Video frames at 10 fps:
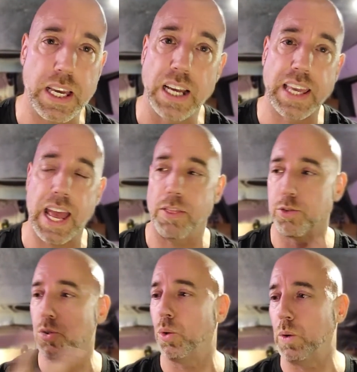Again,
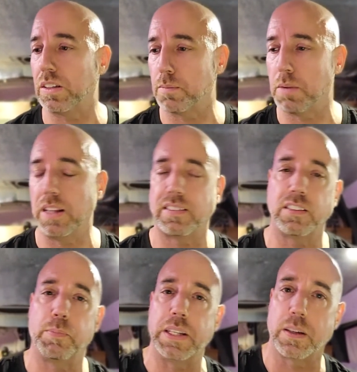through the winter months
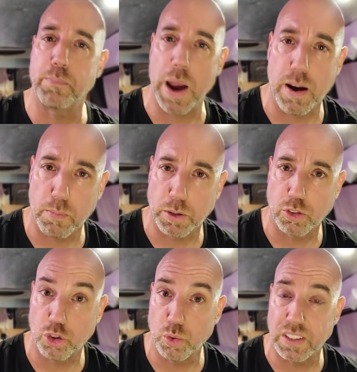has been comparable
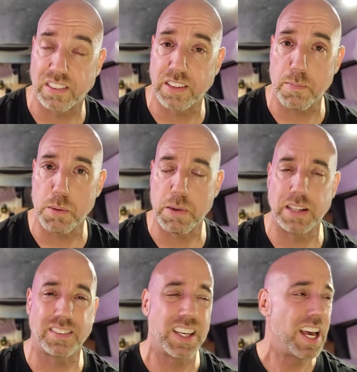to the summer
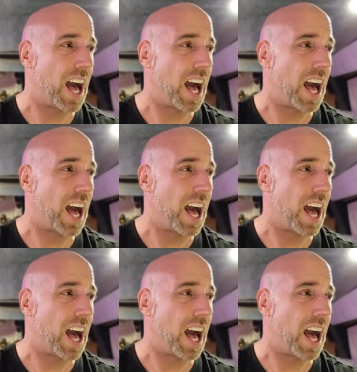months.